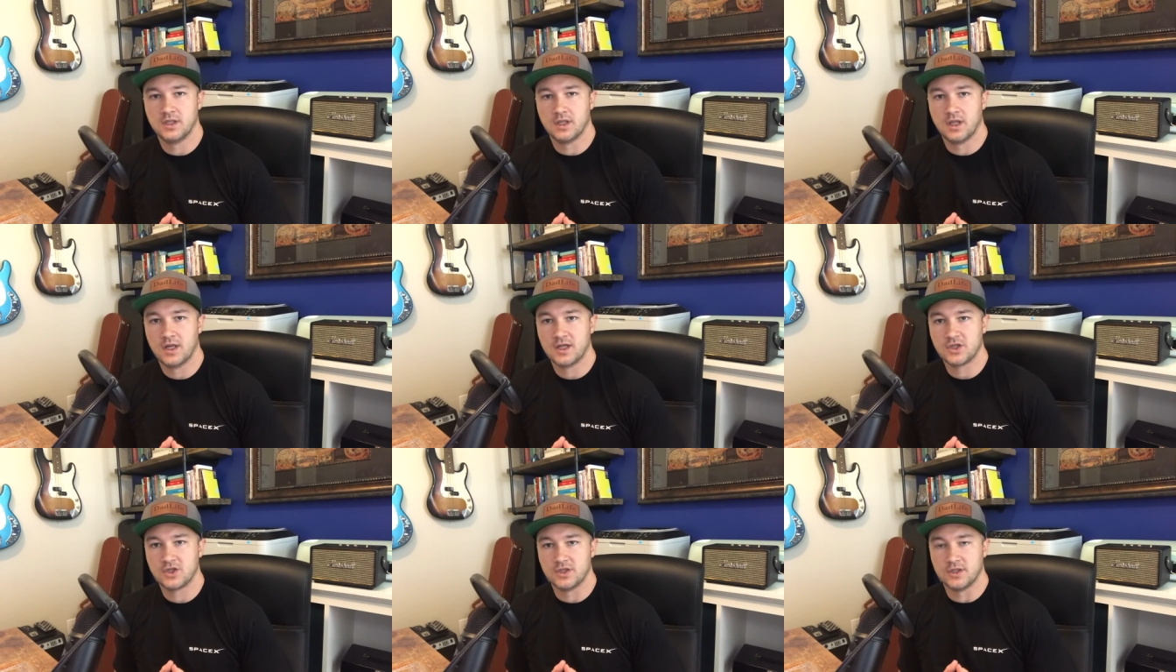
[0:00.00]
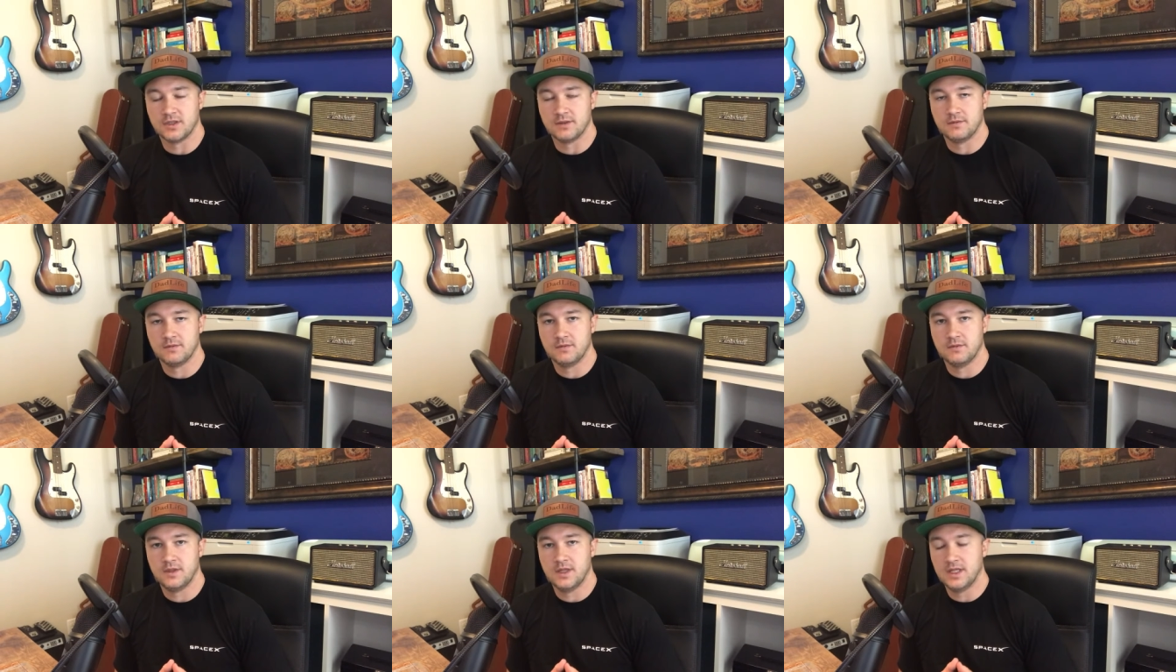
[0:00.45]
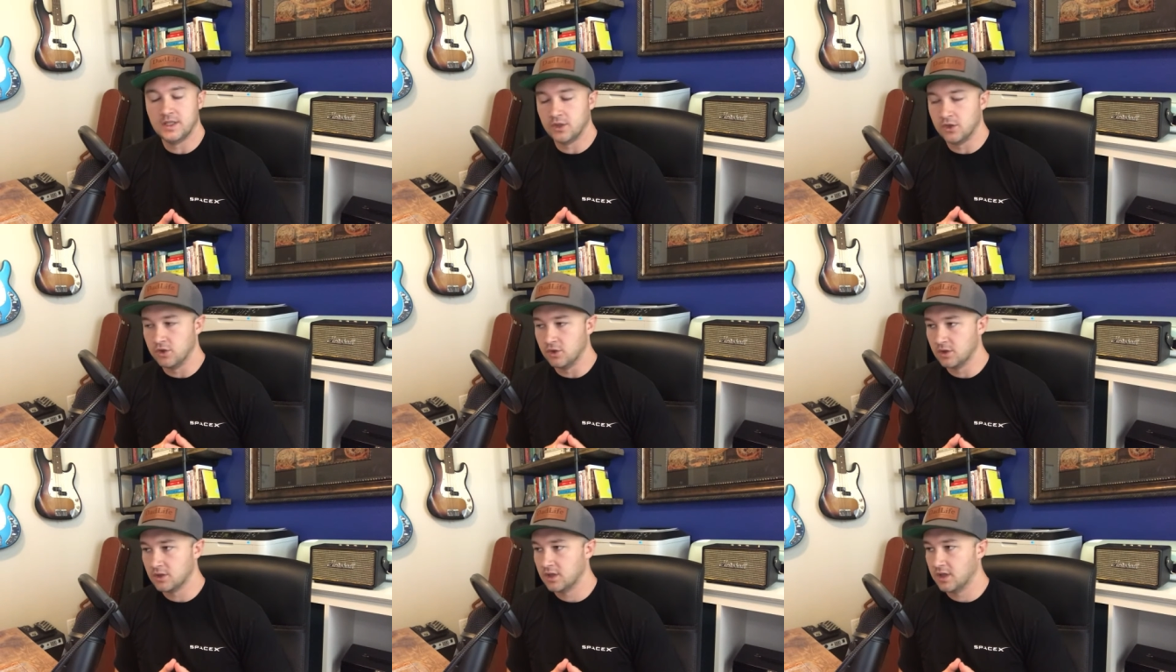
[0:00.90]
the election, it
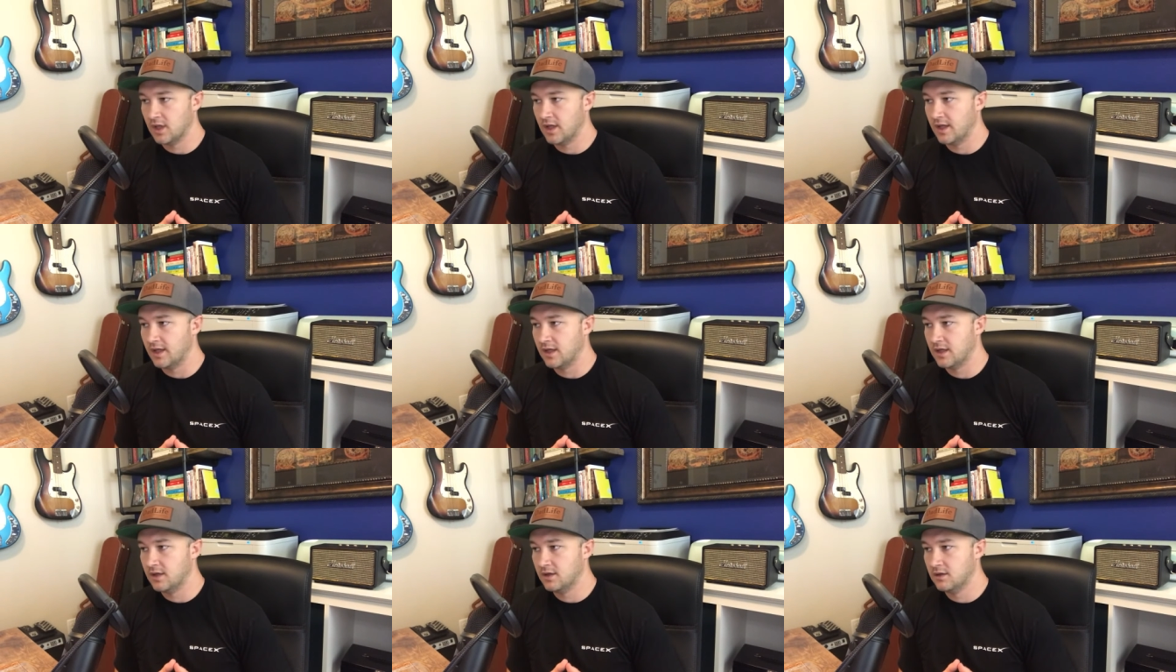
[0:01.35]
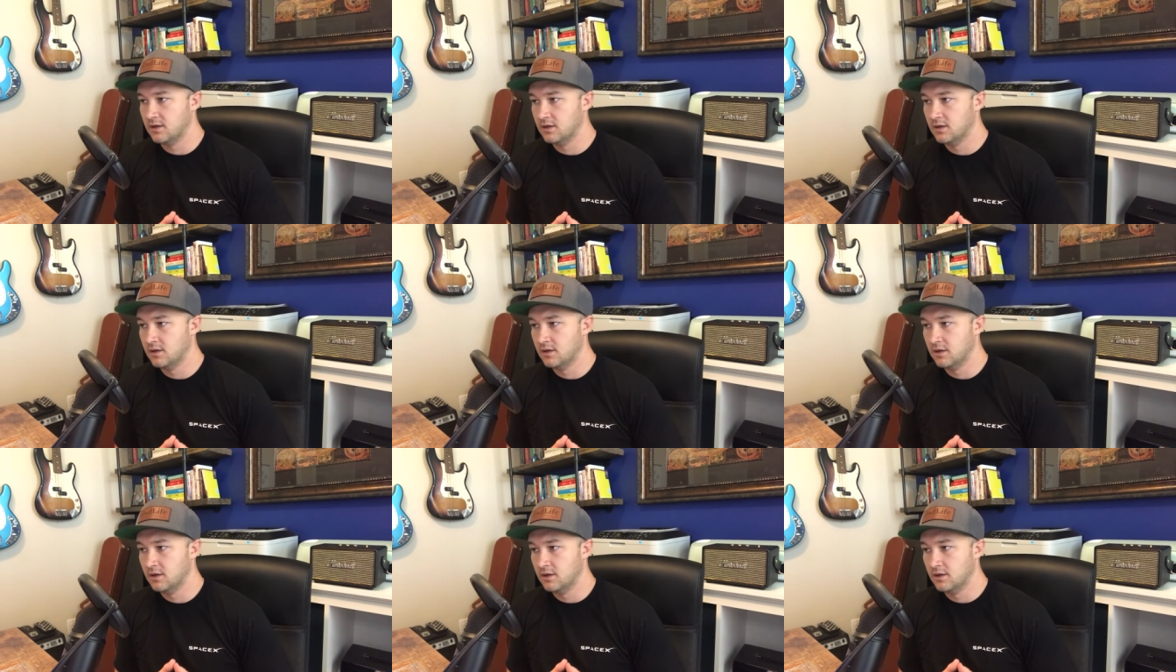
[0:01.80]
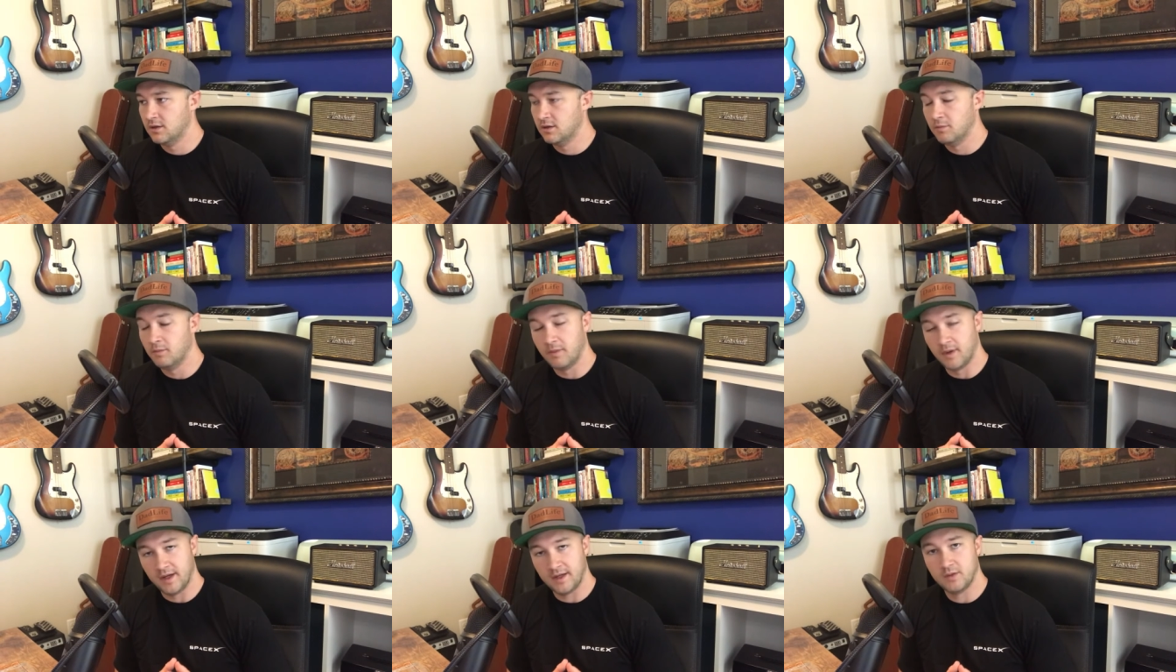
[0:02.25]
looked like
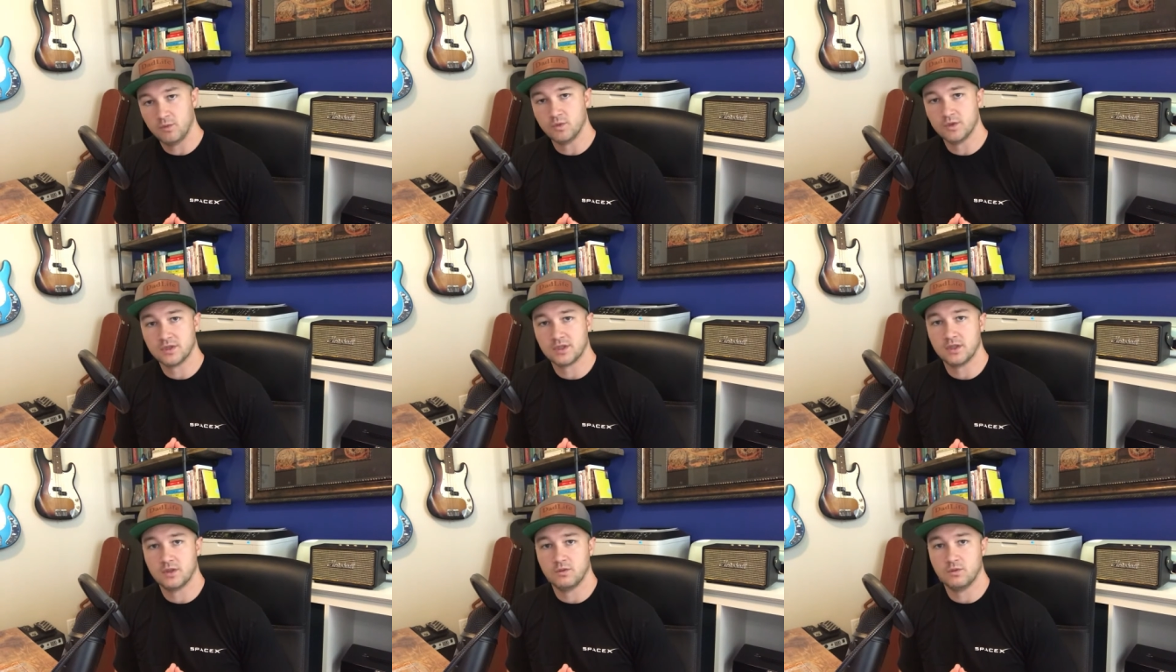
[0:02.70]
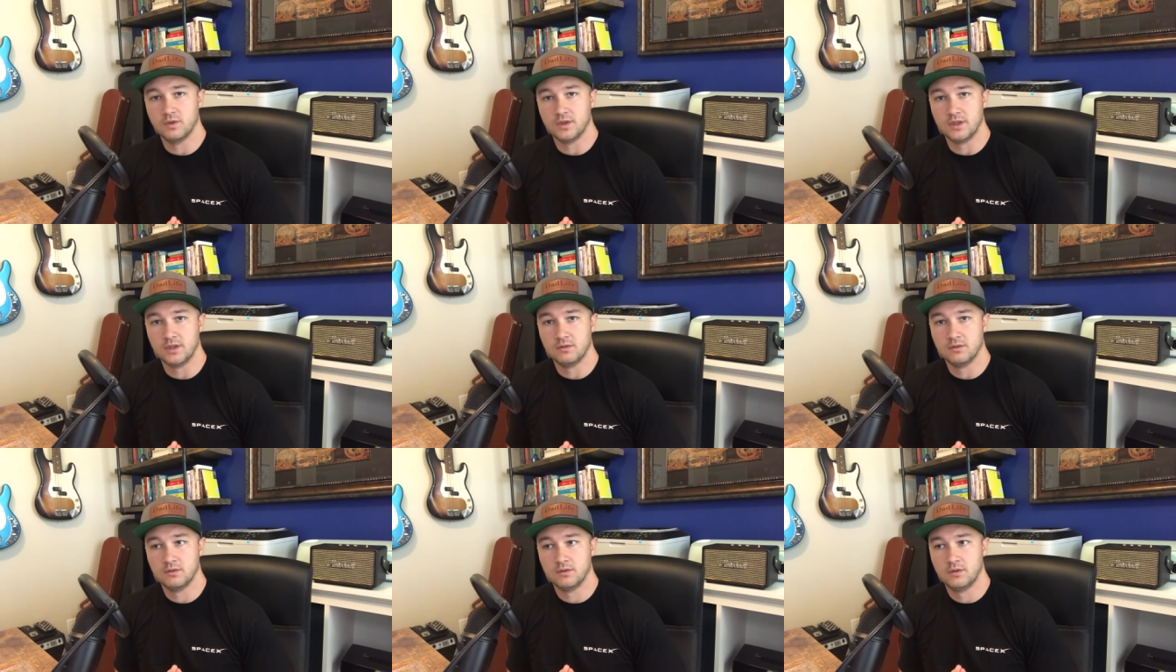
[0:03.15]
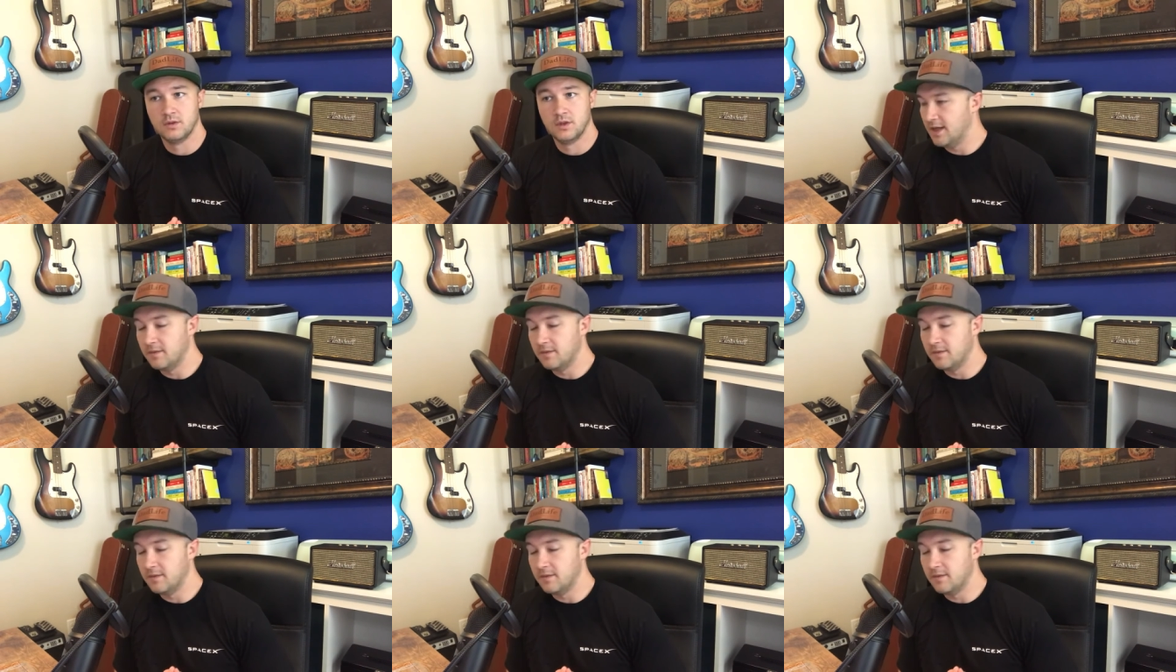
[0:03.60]
Biden was going to win.